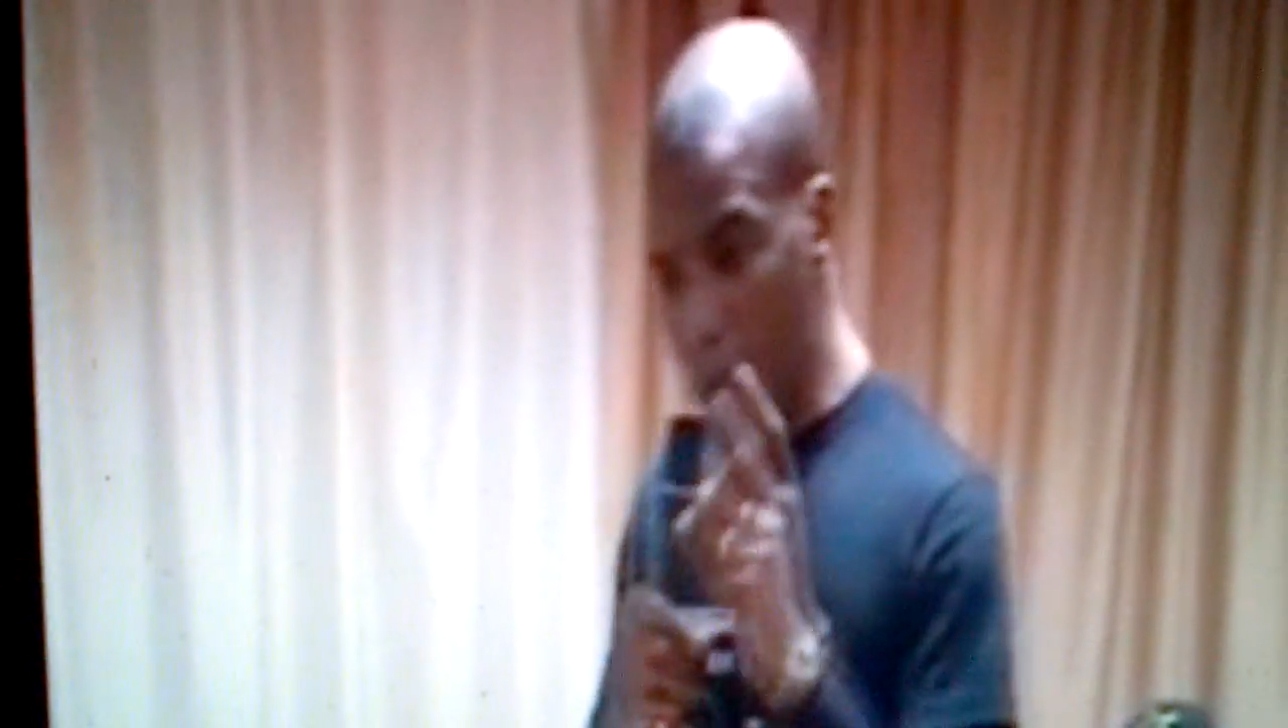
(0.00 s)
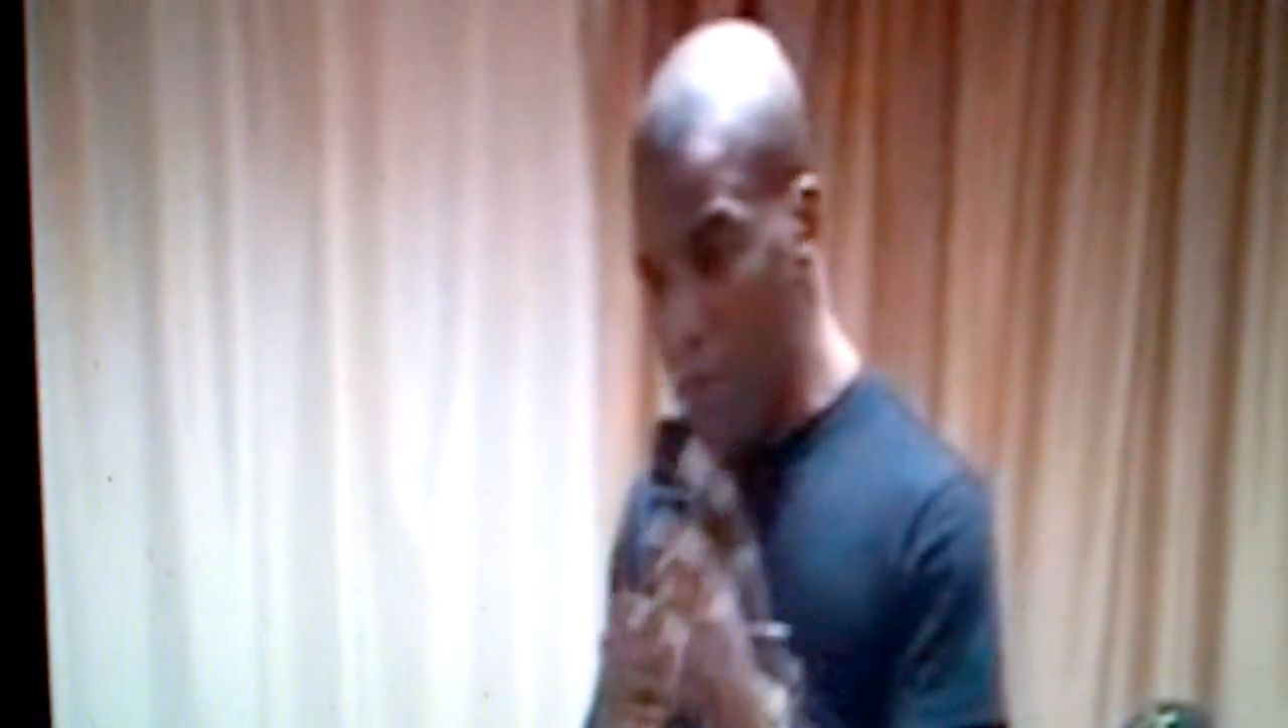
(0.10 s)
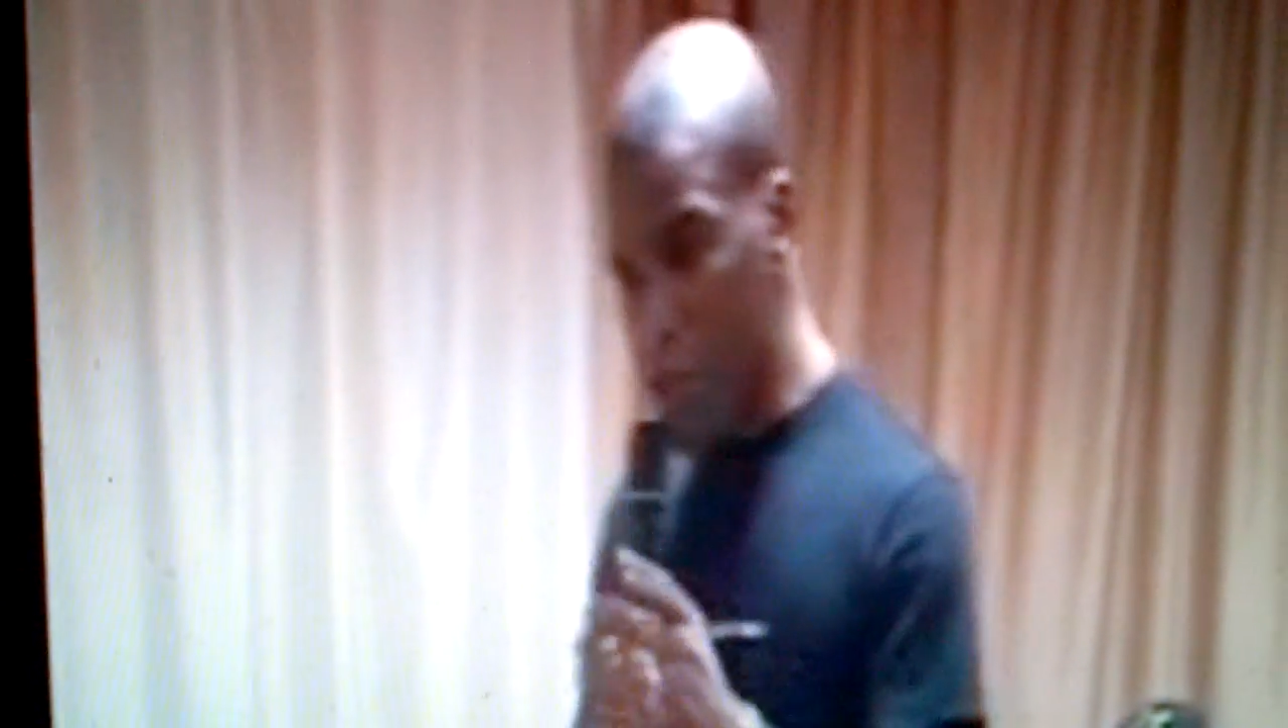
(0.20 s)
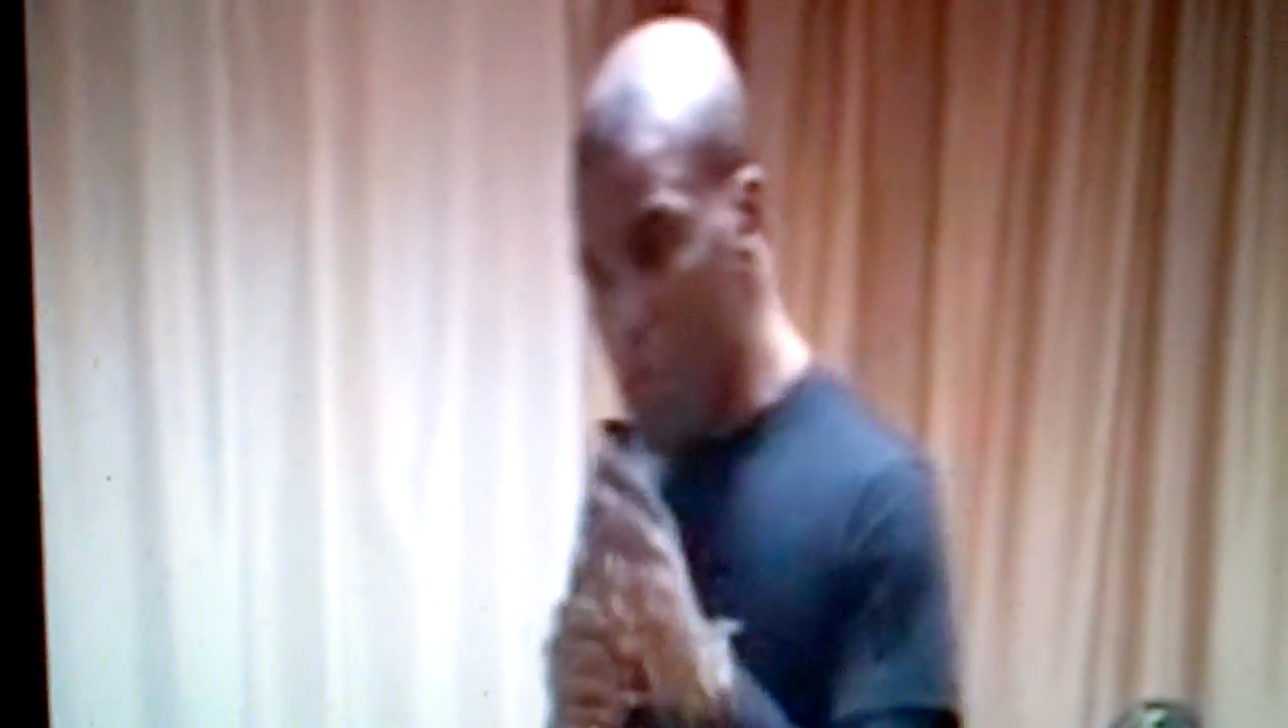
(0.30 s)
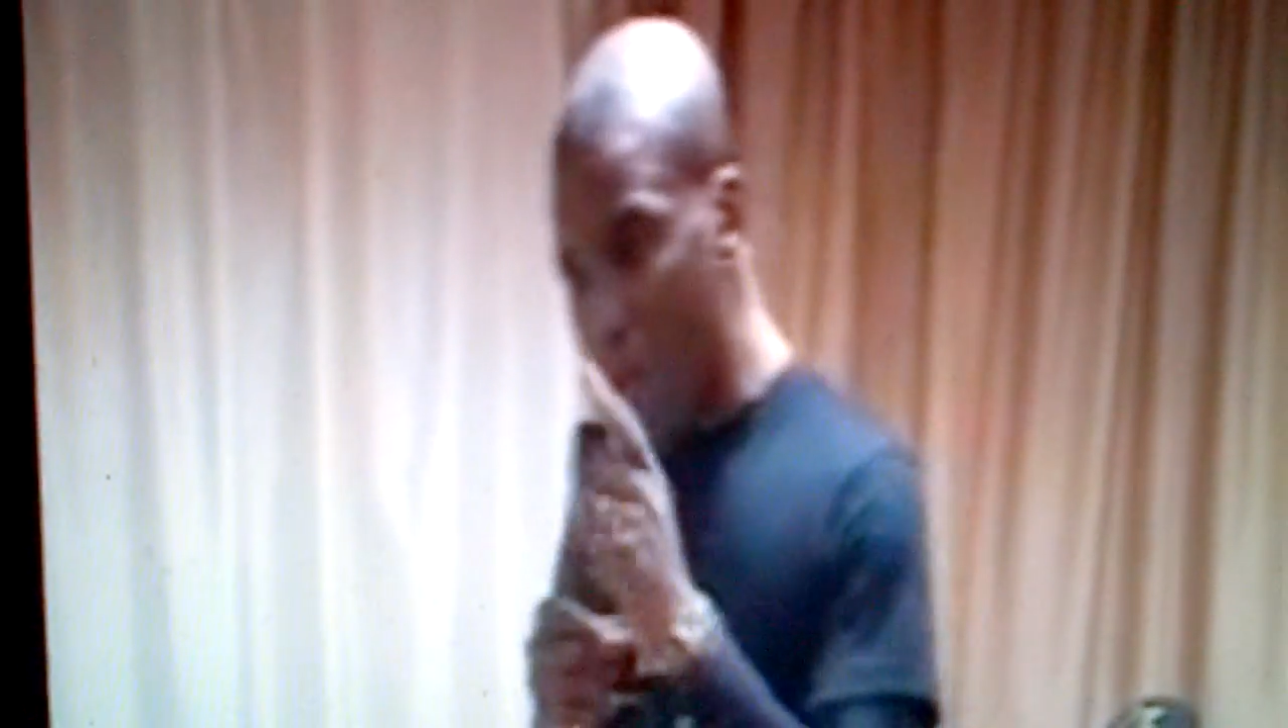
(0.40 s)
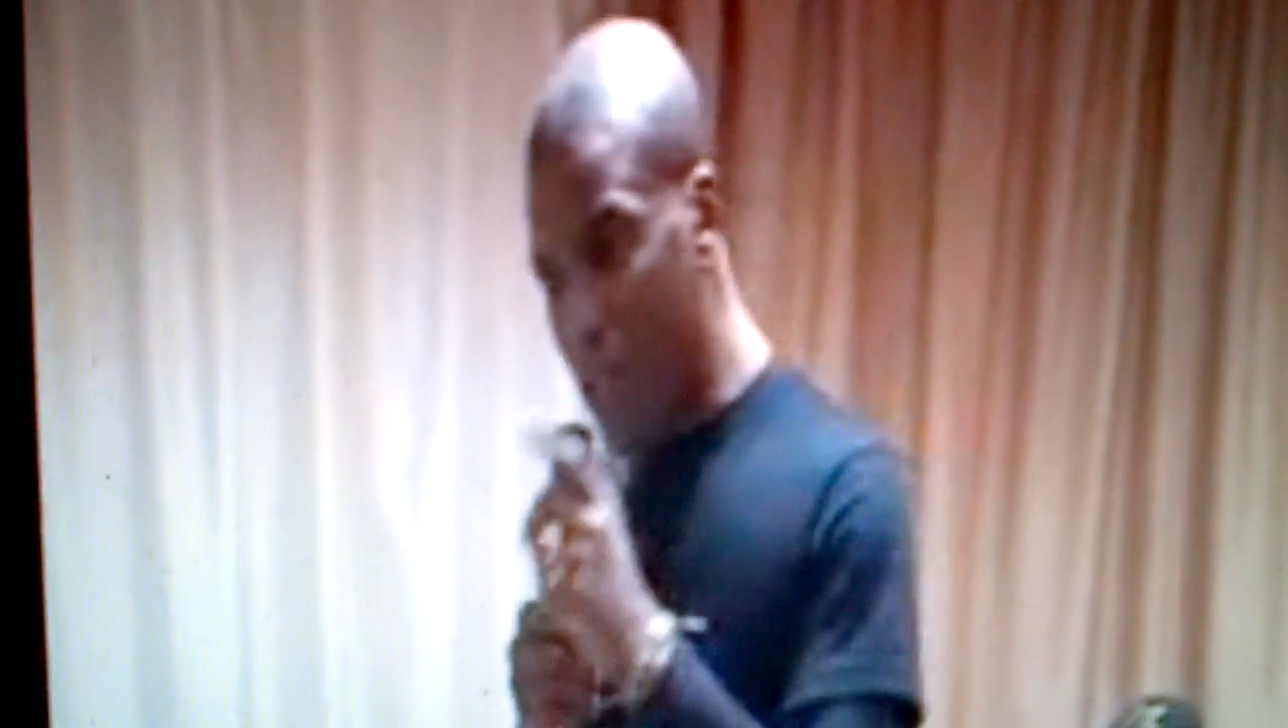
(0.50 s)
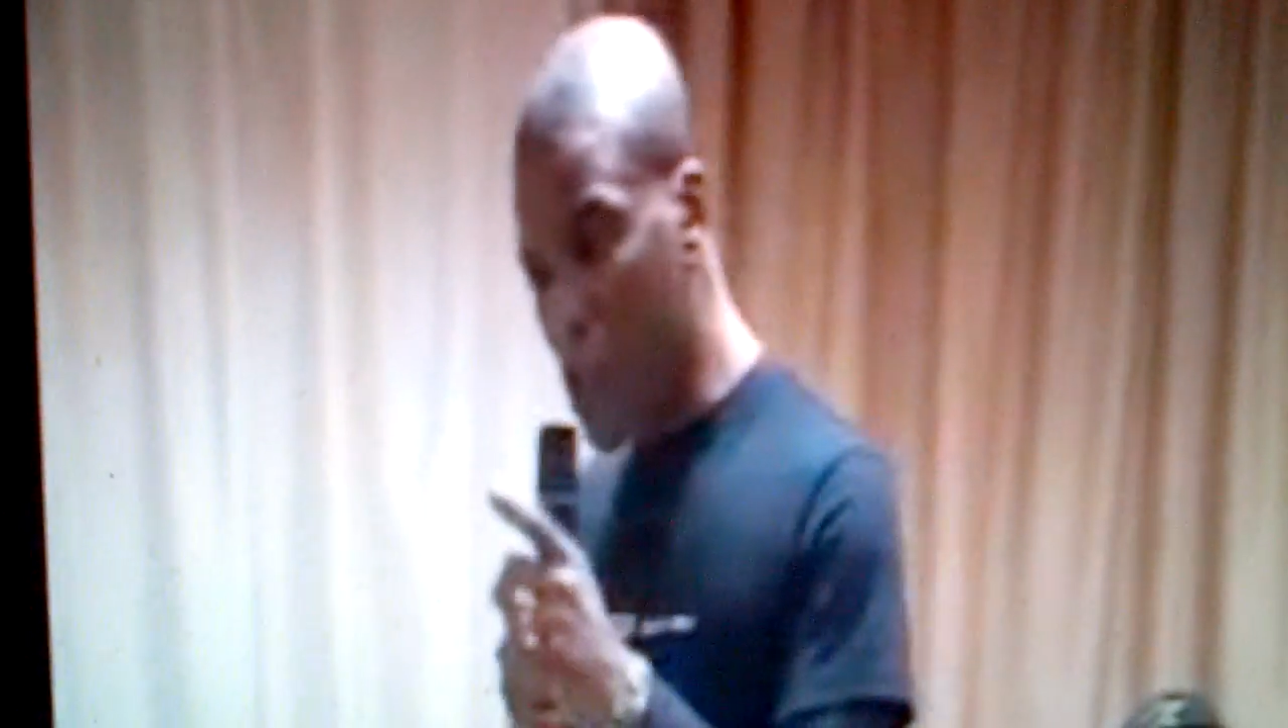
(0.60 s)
commission